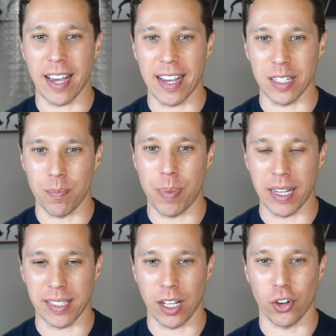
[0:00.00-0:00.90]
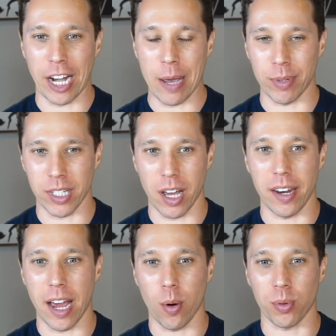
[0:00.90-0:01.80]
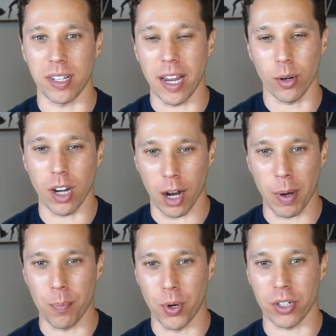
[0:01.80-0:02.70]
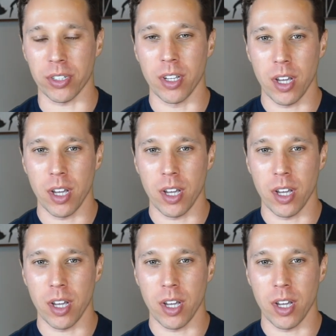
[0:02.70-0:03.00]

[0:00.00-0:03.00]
as a bestseller on Amazon? Now, today we're gonna talk about books,